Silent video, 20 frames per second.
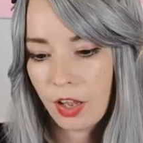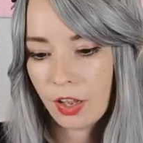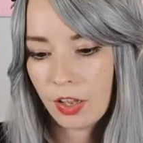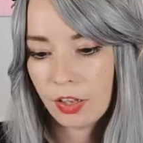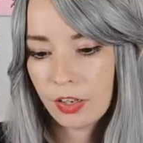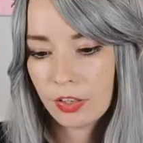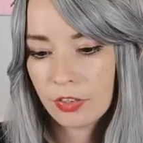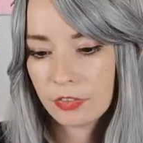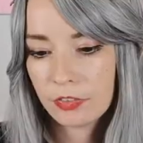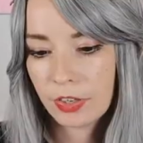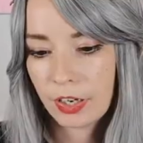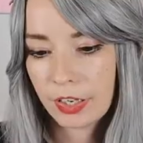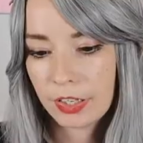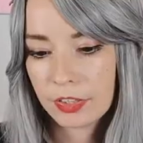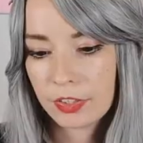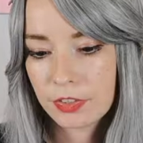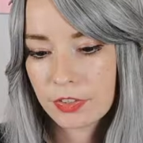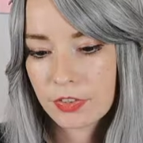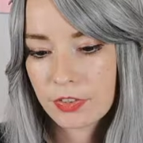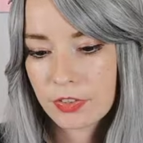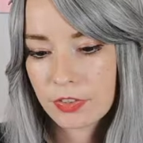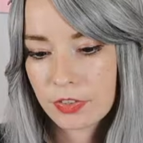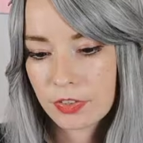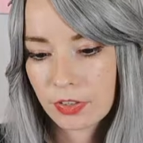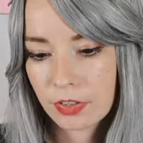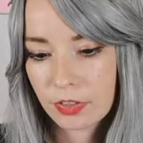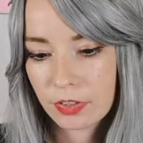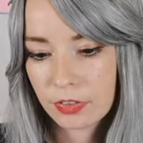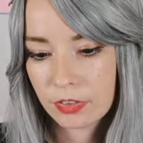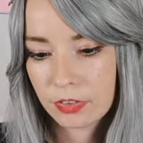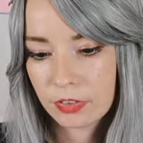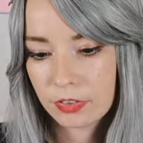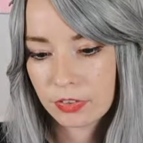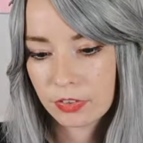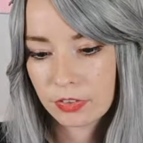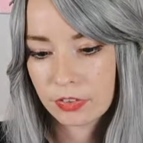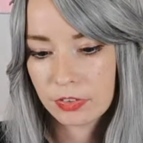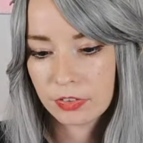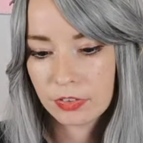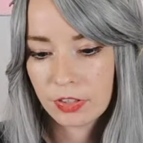Alright,
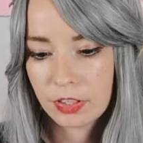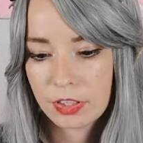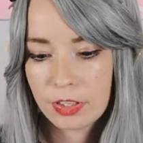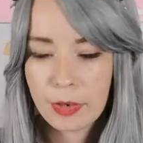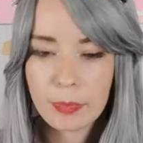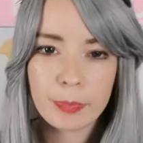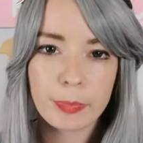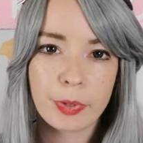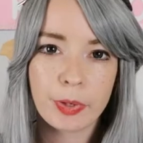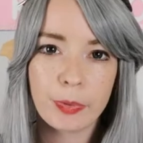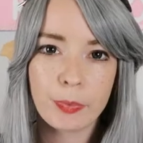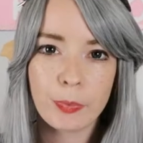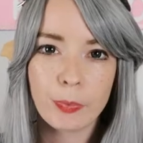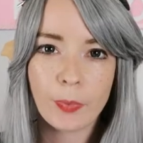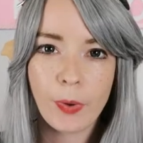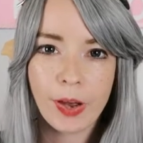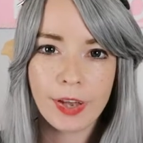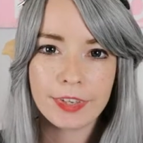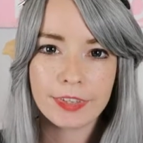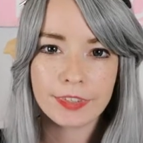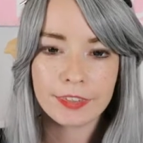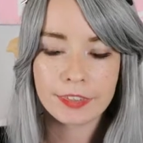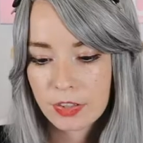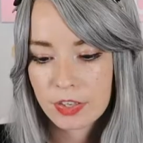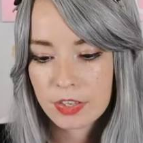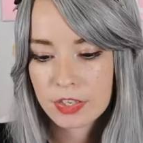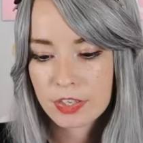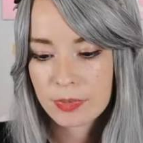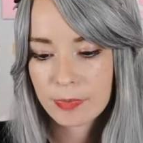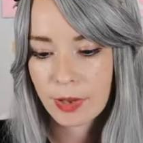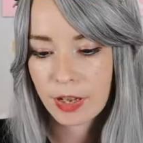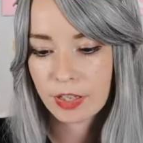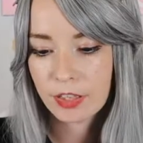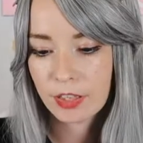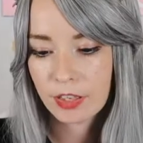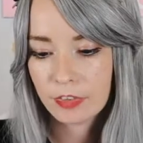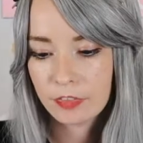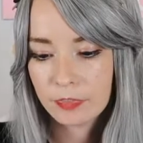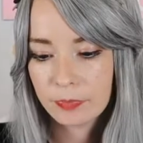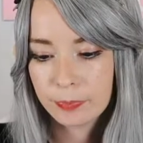so number one. The
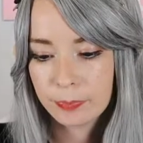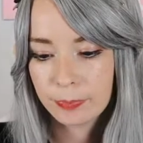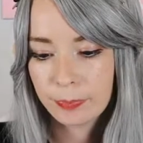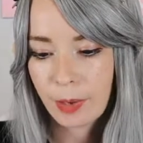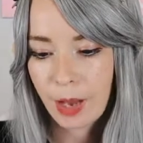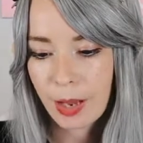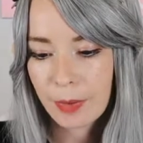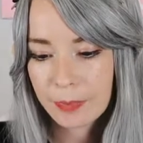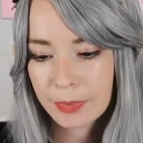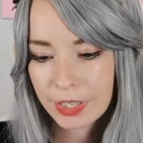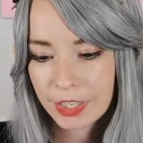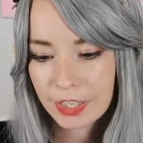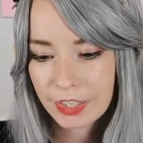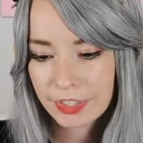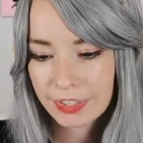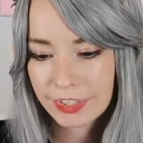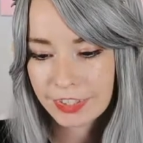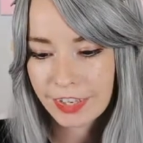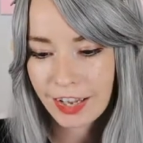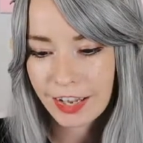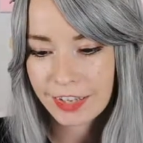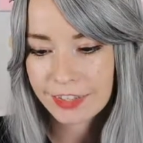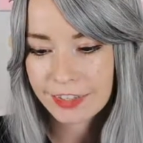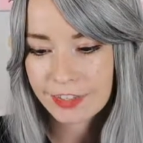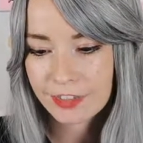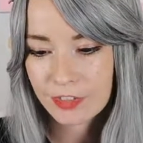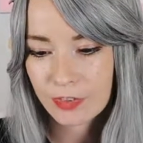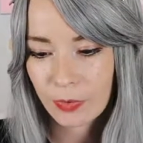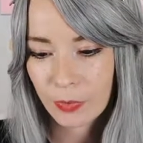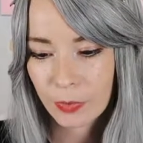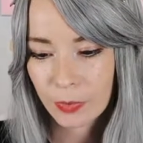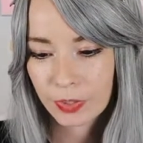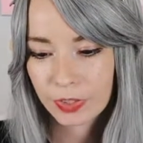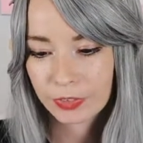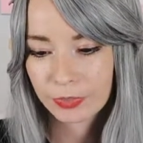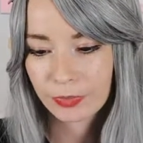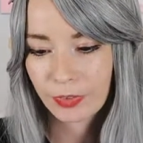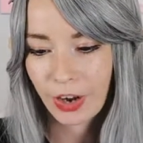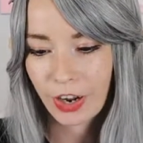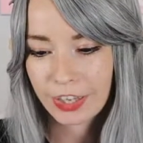smell of pumpkin guts
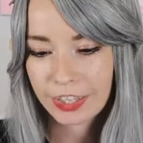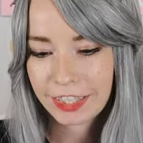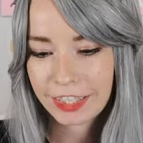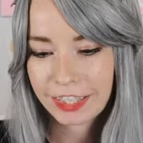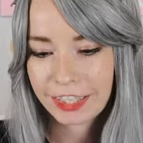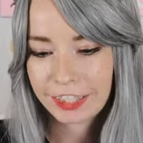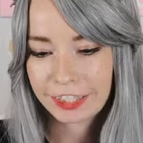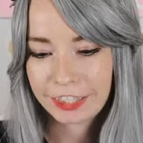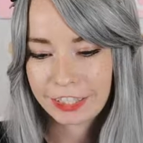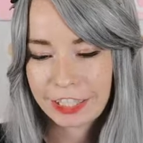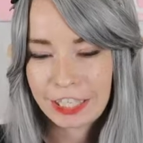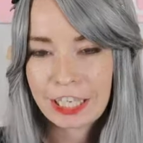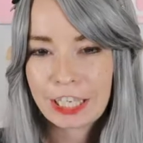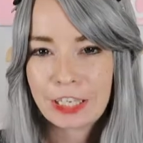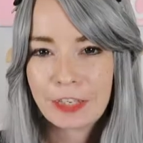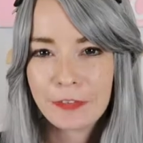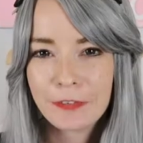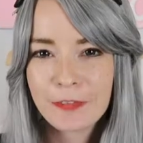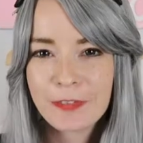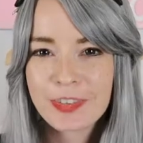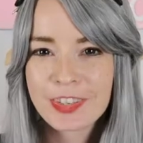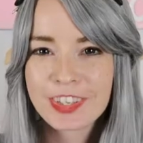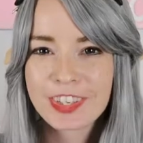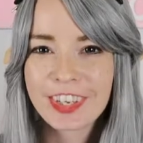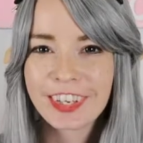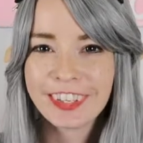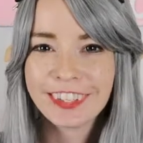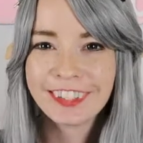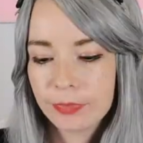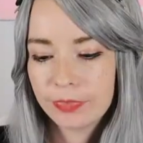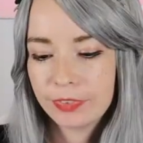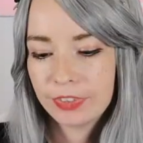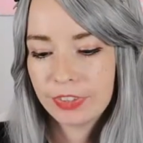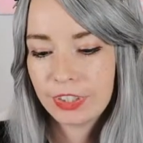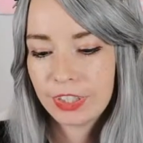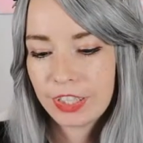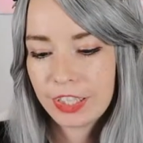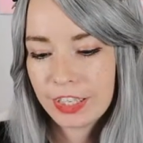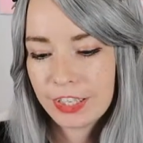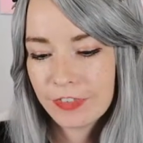or rotting leaves?
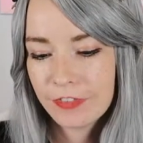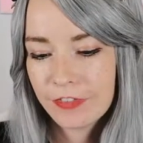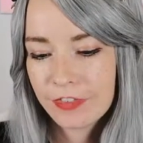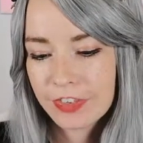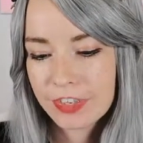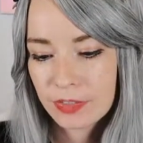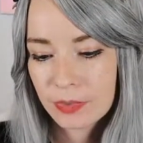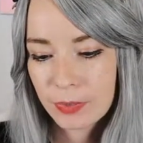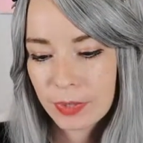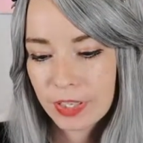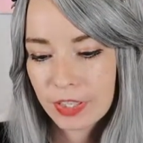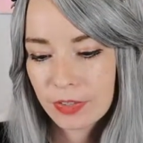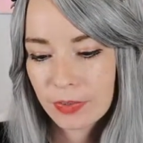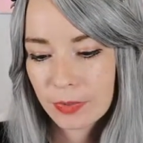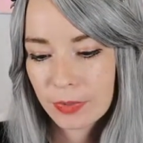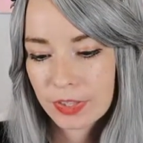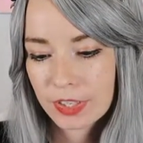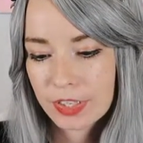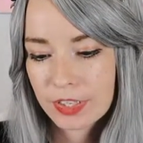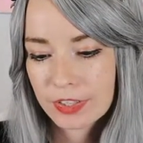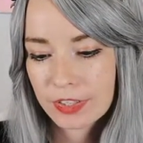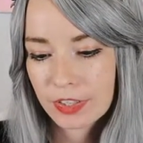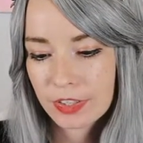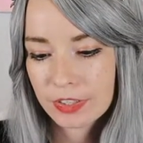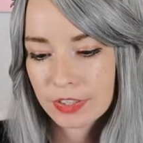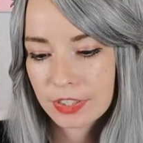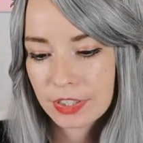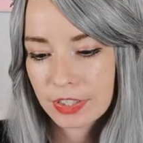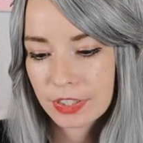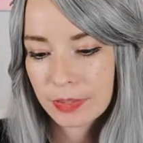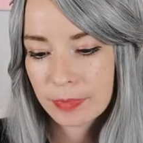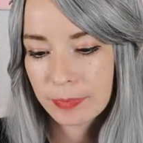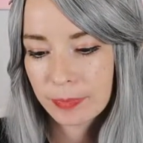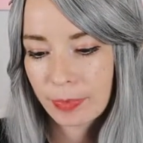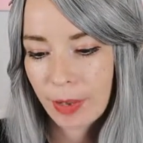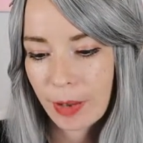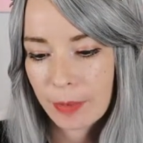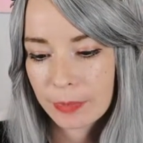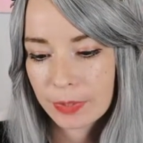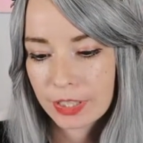Leaves, sweet or salty
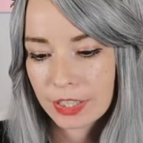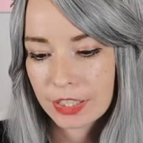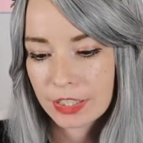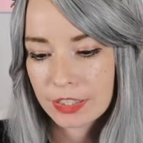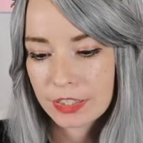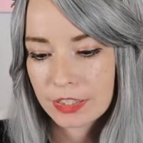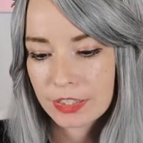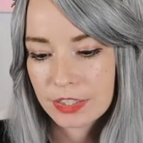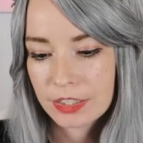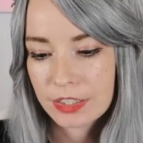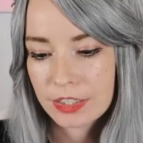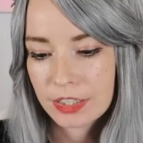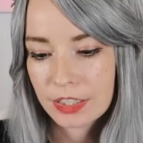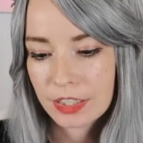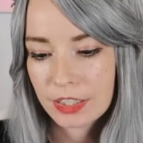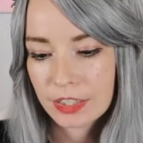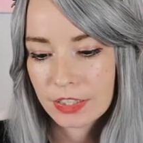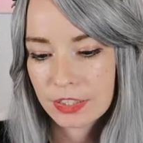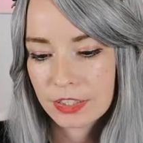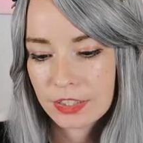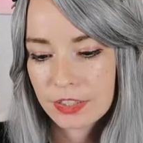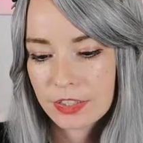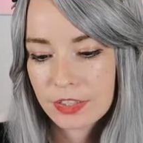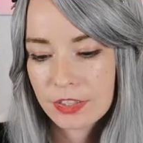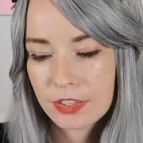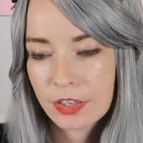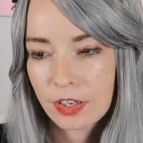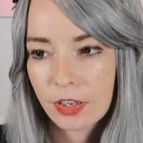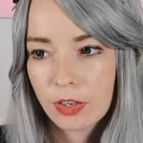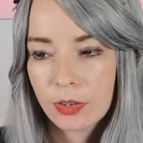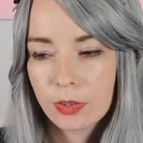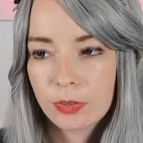pumpkin seeds?